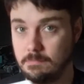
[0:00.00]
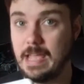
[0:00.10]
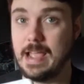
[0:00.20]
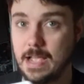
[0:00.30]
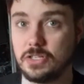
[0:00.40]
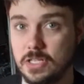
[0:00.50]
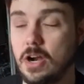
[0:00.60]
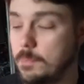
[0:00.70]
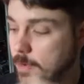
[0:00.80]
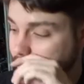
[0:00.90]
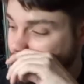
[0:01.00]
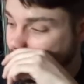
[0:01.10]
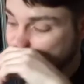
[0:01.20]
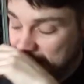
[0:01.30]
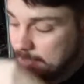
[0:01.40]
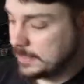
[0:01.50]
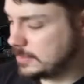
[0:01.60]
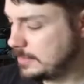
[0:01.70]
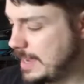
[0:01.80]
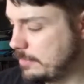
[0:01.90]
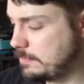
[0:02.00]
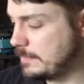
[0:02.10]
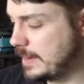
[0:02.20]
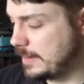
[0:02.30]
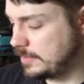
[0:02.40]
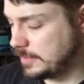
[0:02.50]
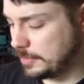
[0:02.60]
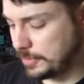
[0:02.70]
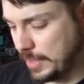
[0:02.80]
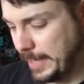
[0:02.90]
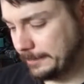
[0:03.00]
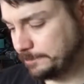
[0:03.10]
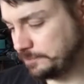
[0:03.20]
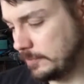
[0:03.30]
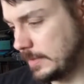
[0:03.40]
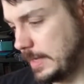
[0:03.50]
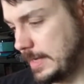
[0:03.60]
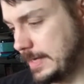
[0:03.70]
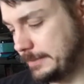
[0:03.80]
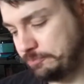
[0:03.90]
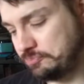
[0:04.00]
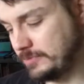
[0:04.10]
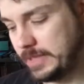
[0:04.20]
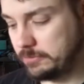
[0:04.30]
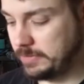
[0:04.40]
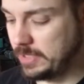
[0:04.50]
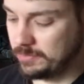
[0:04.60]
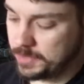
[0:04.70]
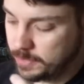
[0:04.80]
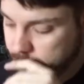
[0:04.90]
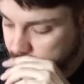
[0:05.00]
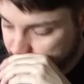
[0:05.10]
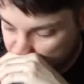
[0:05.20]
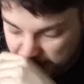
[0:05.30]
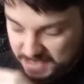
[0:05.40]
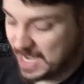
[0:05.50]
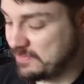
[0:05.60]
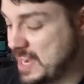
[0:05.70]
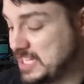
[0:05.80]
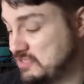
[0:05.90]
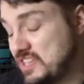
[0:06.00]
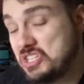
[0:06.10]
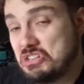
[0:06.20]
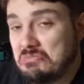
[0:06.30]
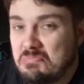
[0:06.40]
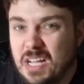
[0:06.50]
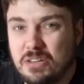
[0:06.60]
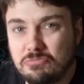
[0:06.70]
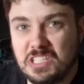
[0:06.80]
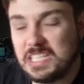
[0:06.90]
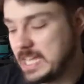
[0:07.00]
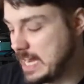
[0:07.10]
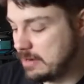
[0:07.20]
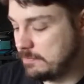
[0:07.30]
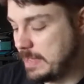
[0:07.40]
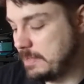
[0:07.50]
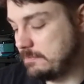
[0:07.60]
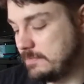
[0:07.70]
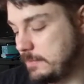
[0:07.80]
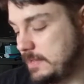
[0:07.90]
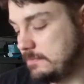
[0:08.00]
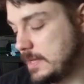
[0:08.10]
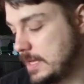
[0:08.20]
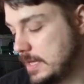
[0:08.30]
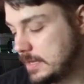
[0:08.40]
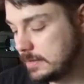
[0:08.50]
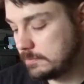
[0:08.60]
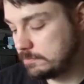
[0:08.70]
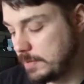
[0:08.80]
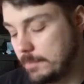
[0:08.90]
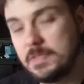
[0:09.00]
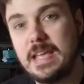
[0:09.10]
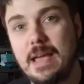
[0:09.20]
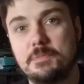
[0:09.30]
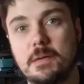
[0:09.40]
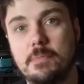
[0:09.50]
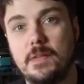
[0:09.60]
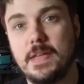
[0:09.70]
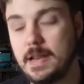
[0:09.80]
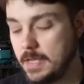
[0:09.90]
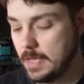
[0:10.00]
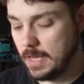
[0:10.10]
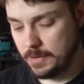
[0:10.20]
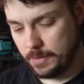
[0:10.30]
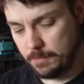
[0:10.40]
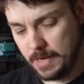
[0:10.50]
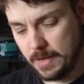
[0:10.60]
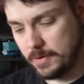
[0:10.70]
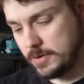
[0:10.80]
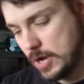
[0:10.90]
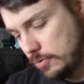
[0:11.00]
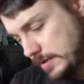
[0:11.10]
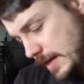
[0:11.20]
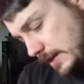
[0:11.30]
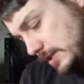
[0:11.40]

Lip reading: they actually are buttons. So that would be my other little thing. I don't, you know, USB charger is kind of a nice feature. I don't really care. Maybe pump the amps up on that. Another note that I